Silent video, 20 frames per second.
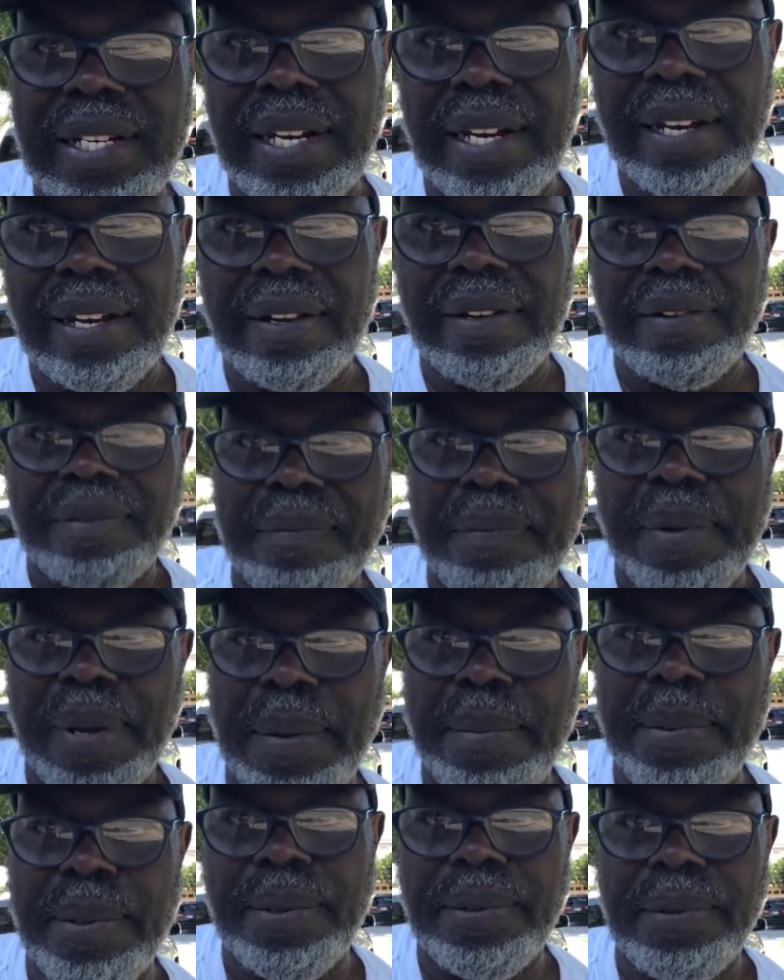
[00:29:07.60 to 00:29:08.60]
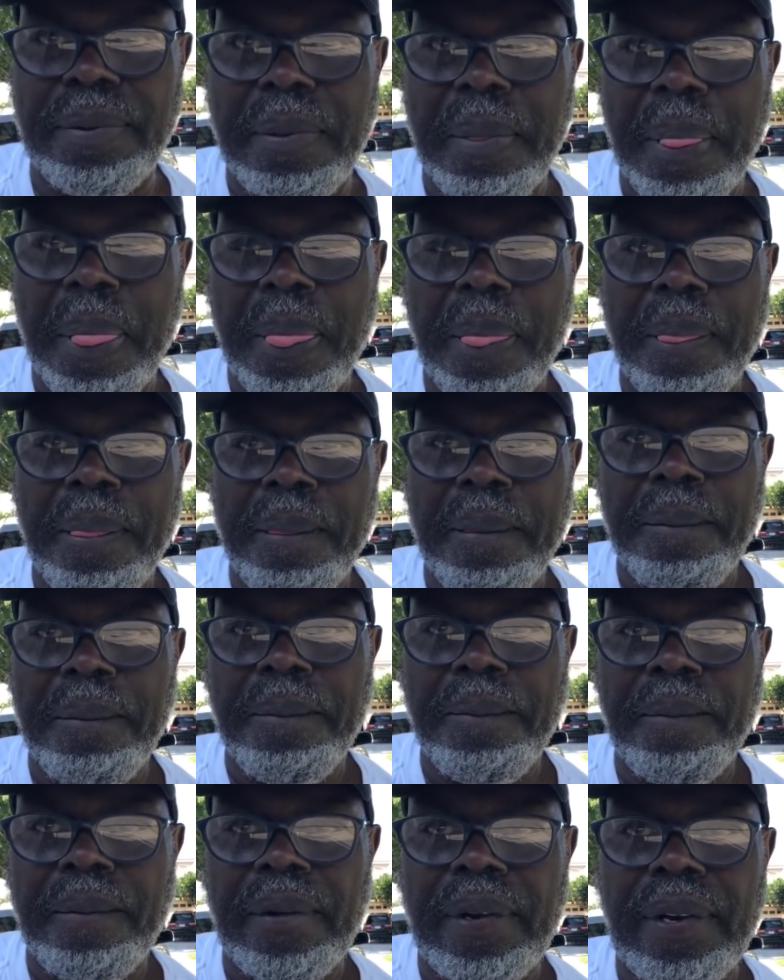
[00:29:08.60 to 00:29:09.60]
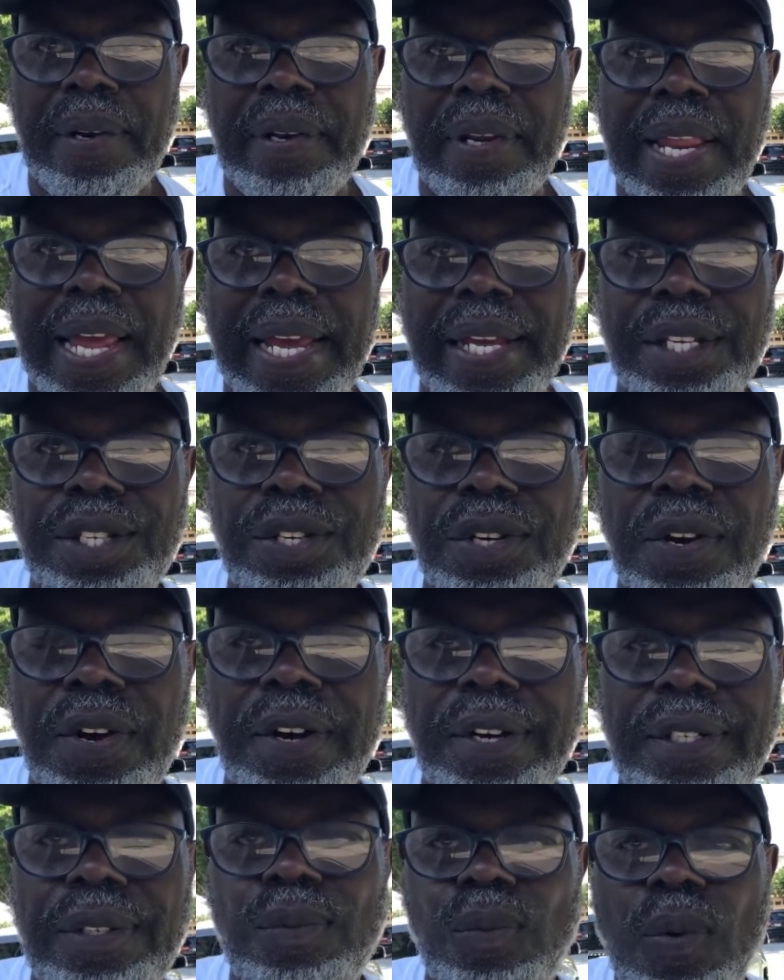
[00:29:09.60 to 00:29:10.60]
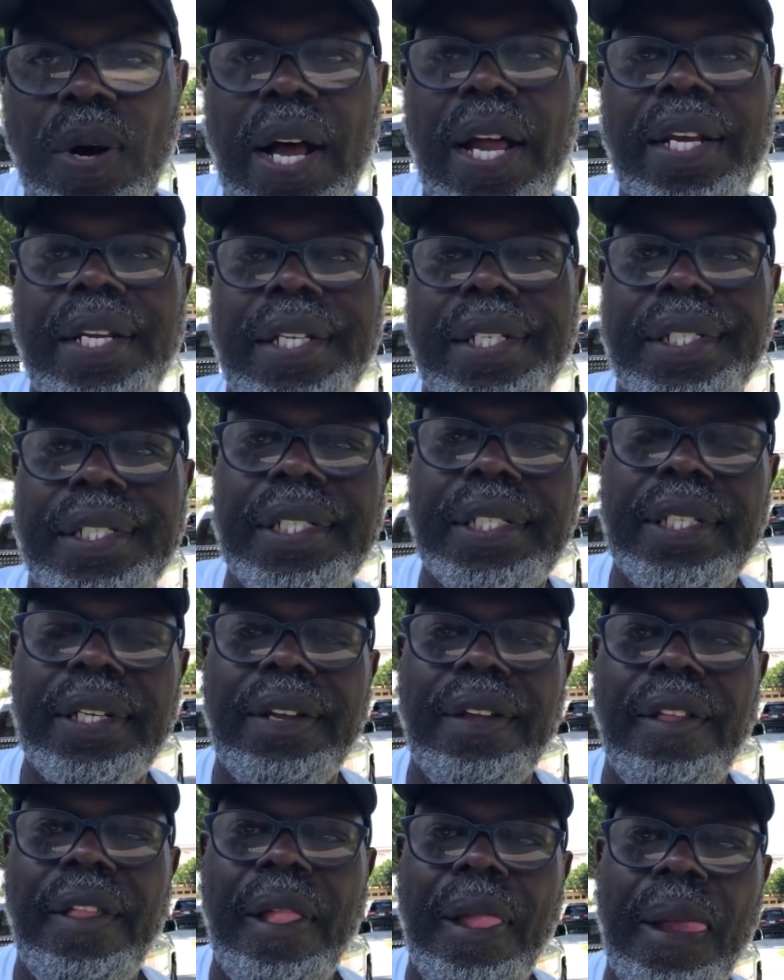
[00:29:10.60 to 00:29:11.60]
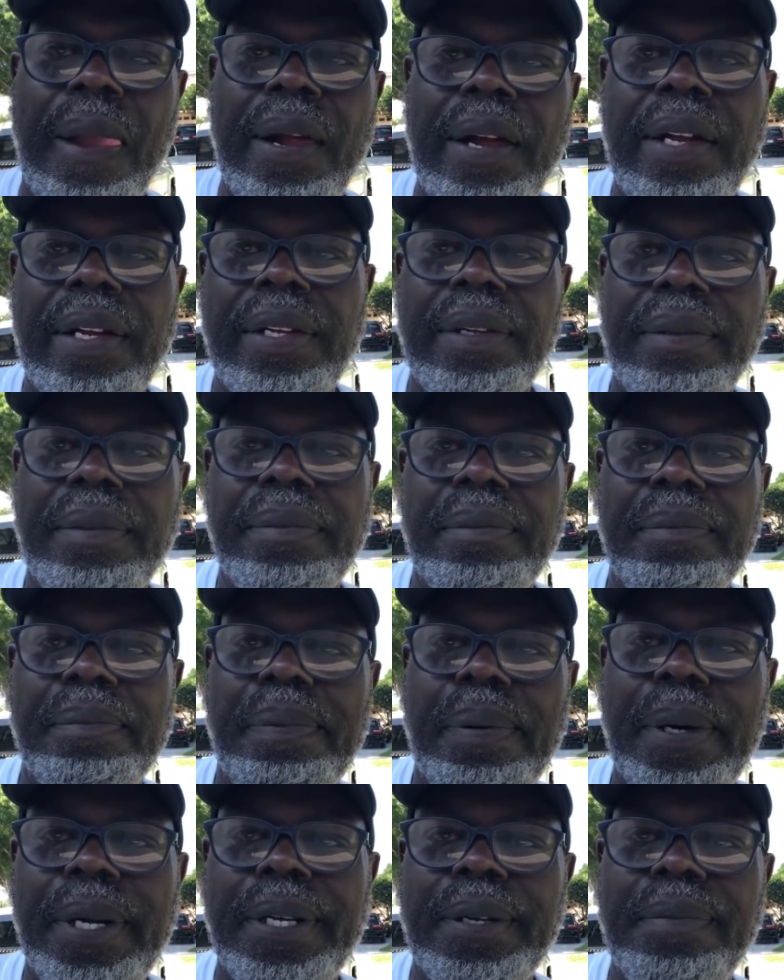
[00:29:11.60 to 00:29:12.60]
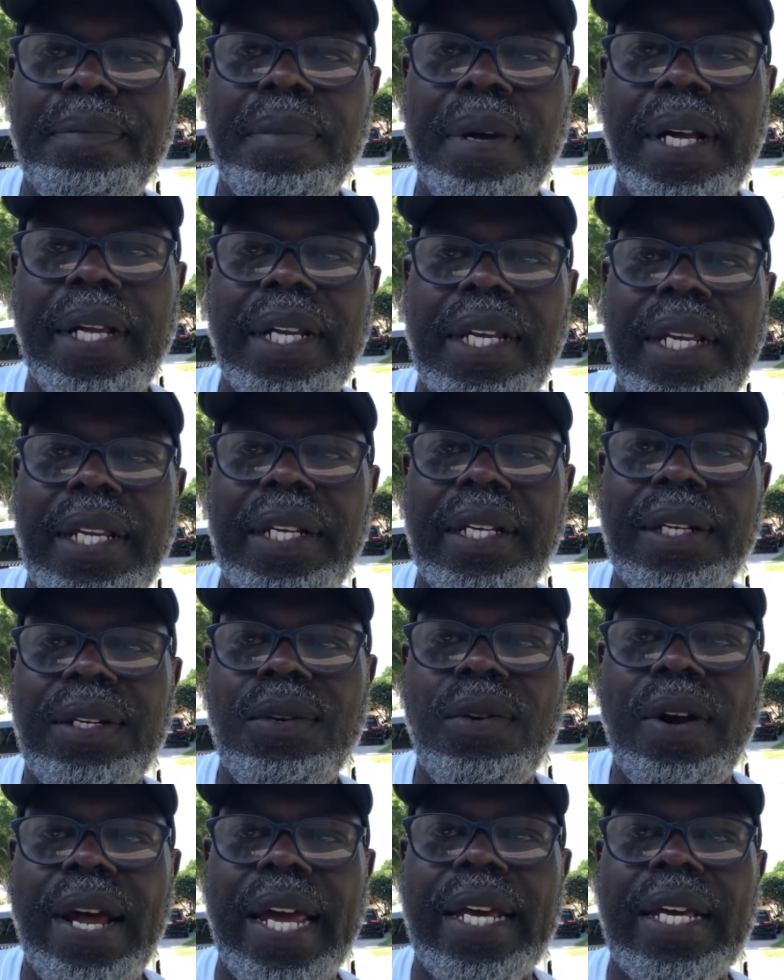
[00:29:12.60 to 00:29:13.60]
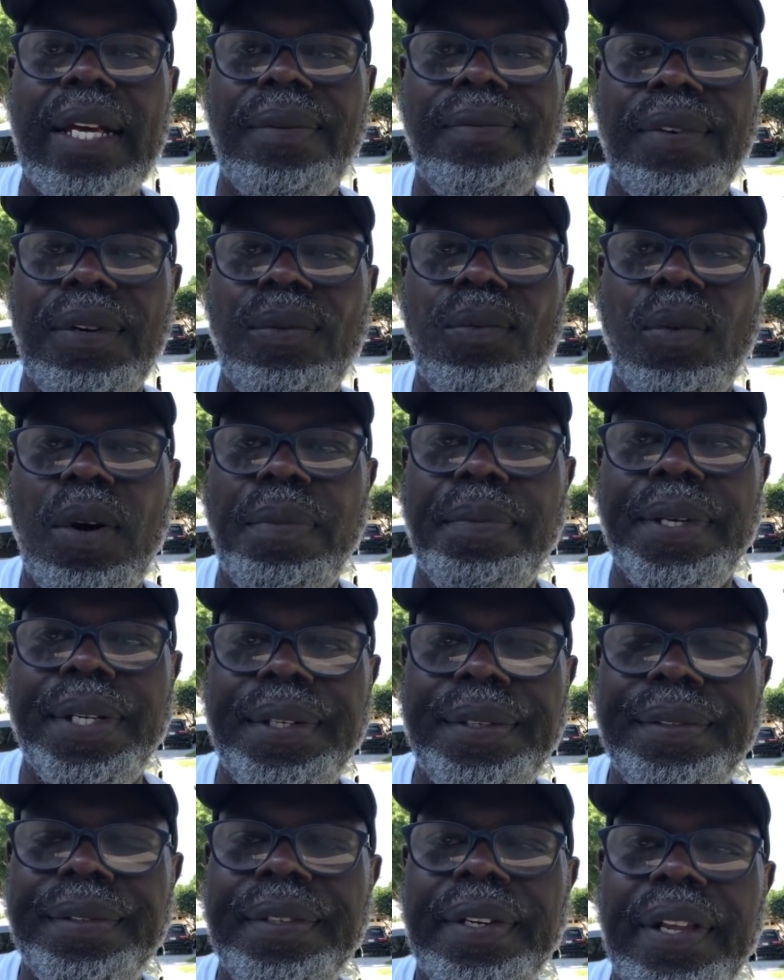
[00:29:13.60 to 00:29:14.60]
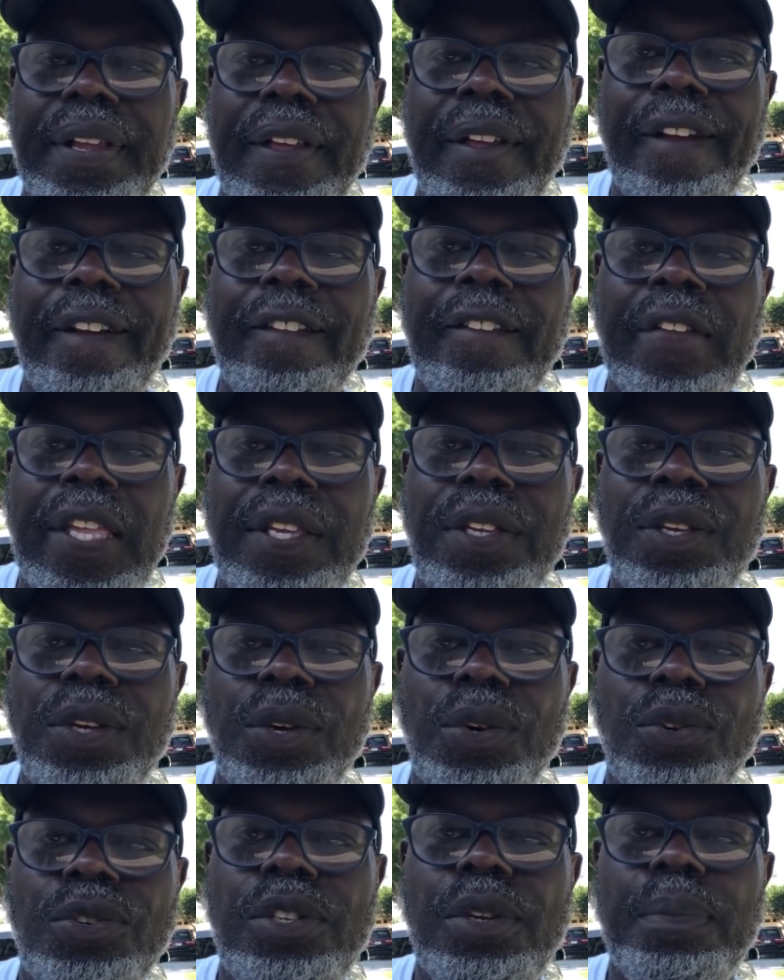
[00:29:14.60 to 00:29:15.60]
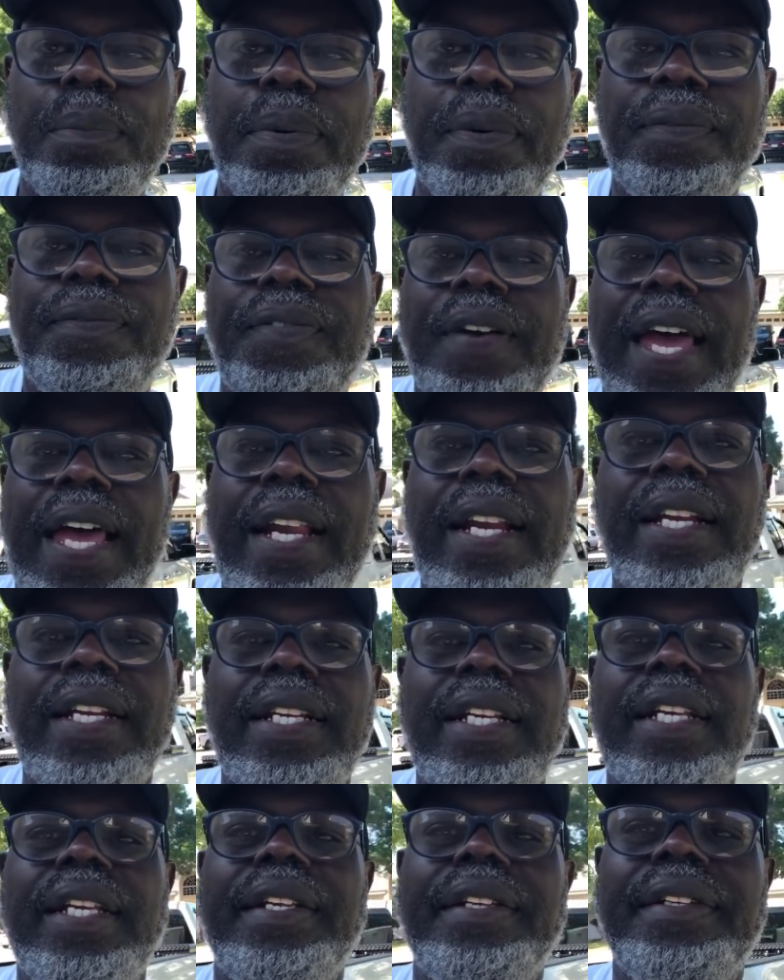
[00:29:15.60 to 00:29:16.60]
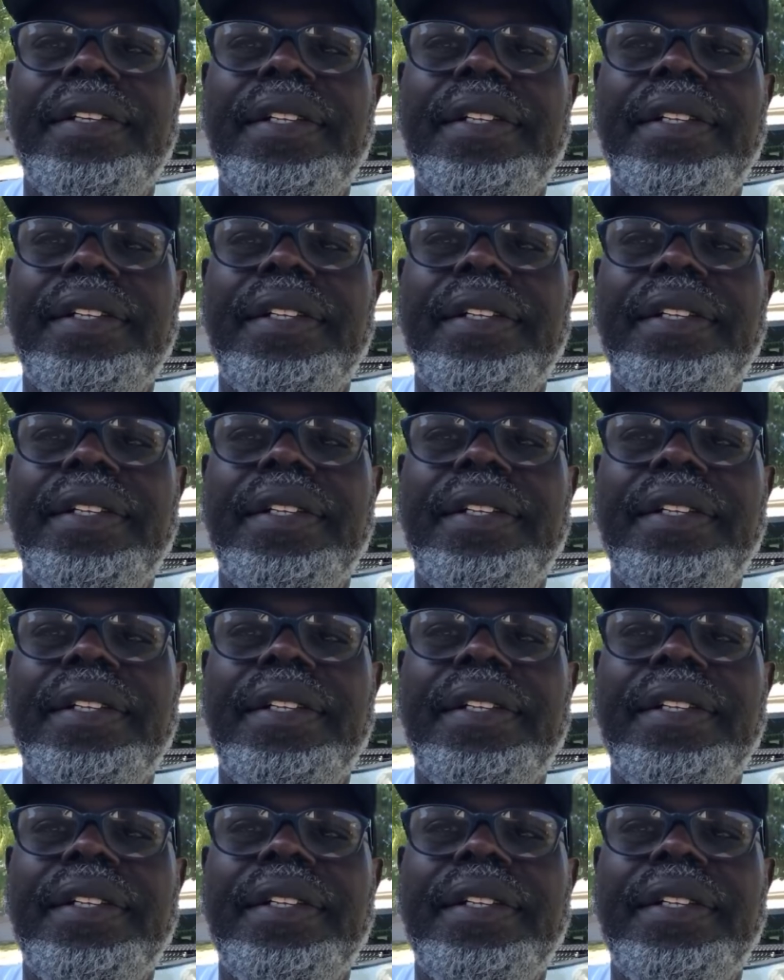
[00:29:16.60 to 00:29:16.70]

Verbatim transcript: uh, people like George Wallace putting money in the crack of a woman, using profanity.